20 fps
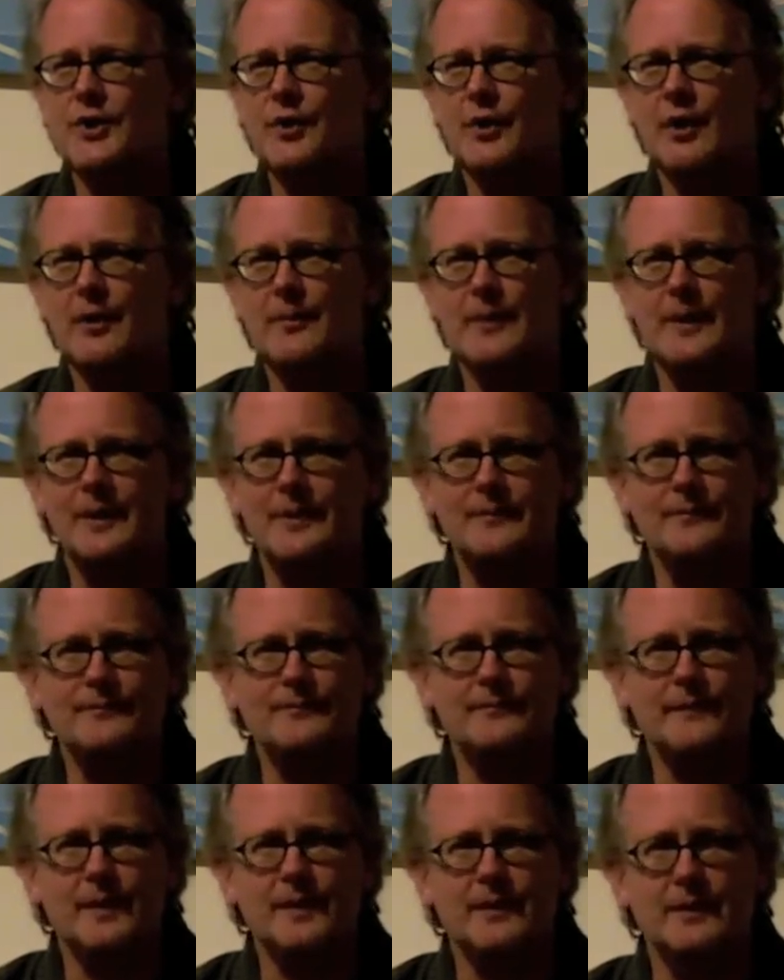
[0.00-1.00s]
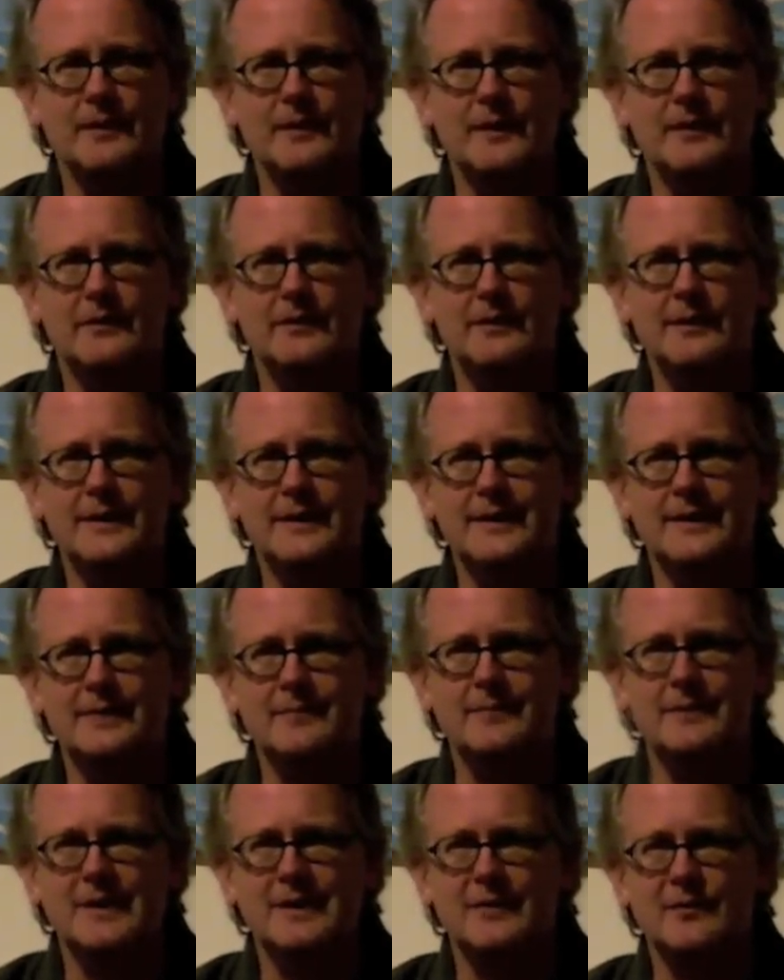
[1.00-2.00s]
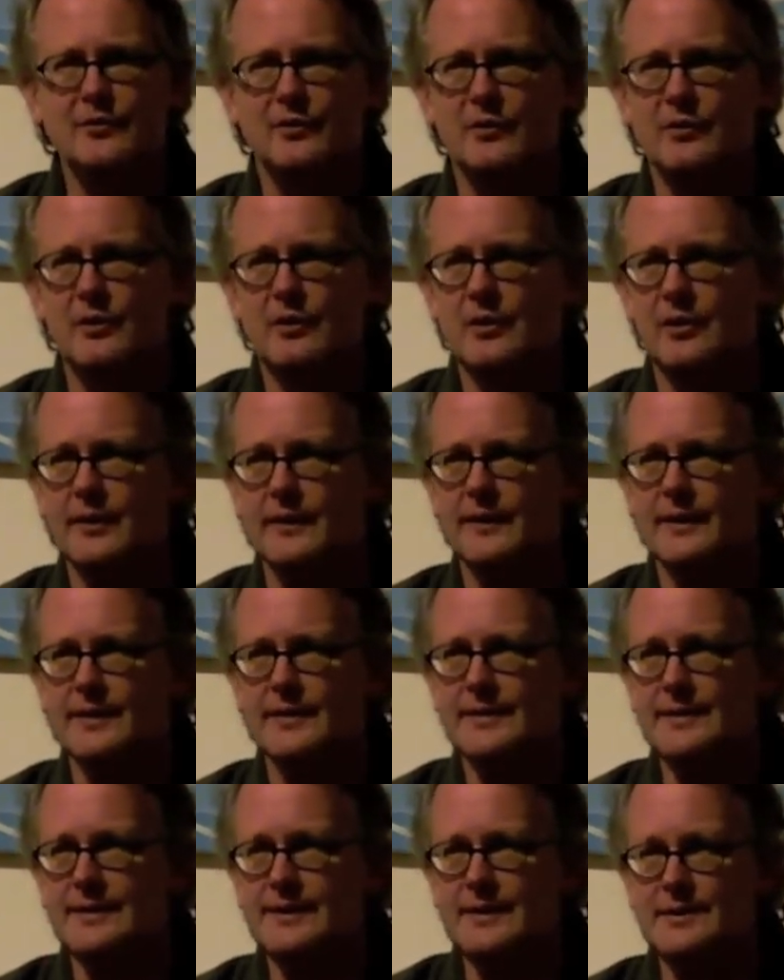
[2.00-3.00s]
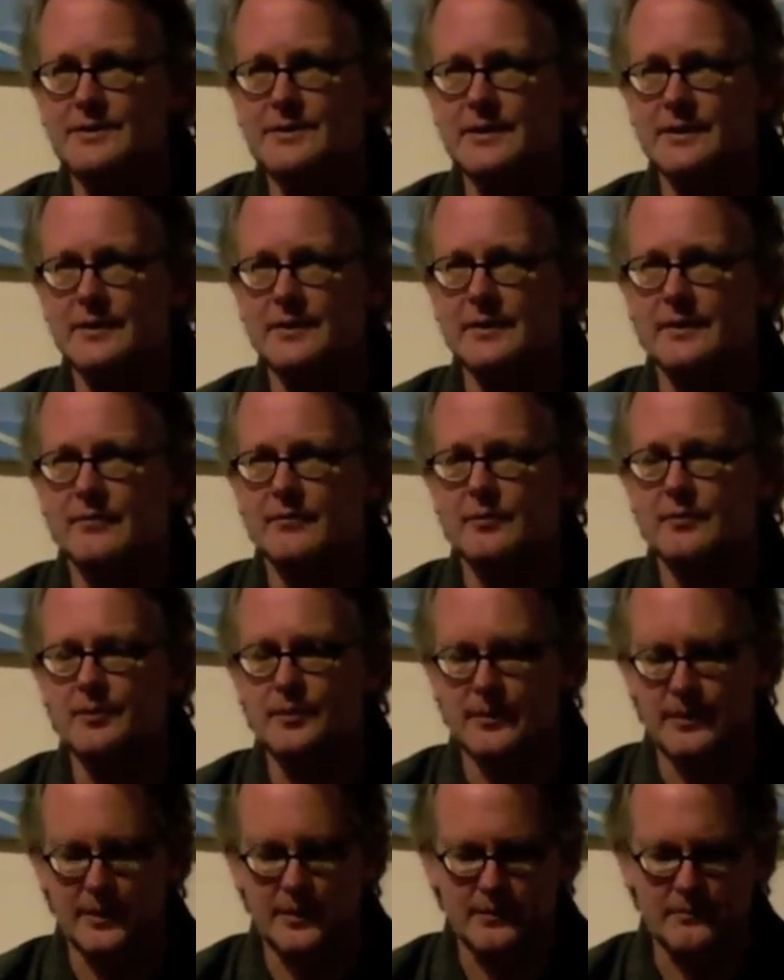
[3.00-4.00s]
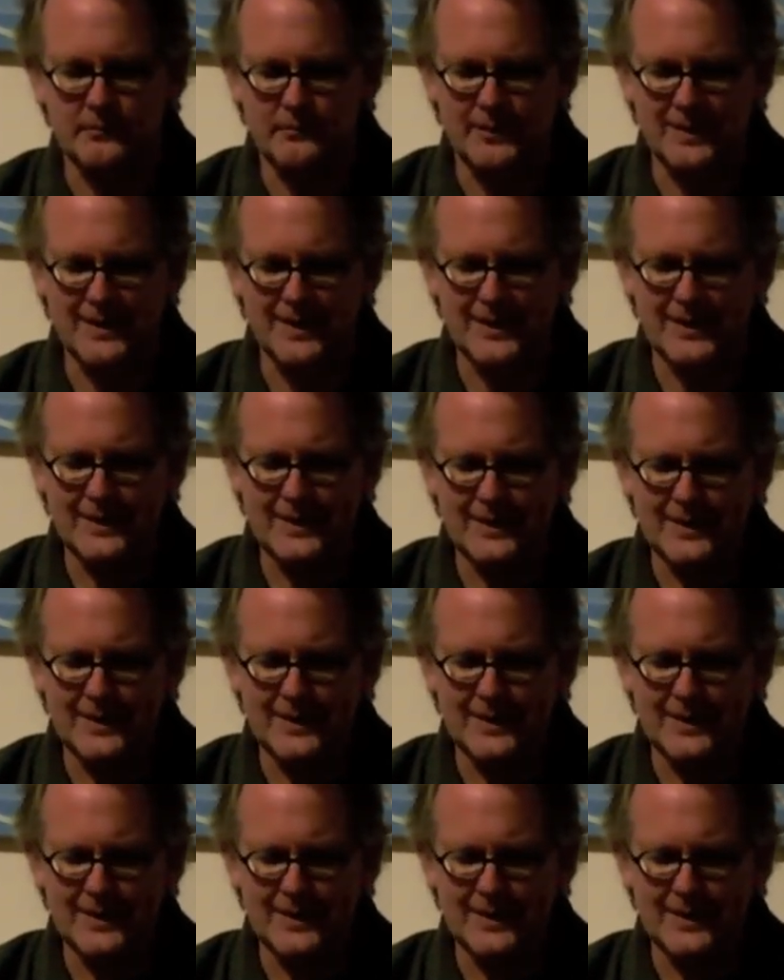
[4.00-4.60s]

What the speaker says: Dharma literally means law, like the teaching of the Buddha, but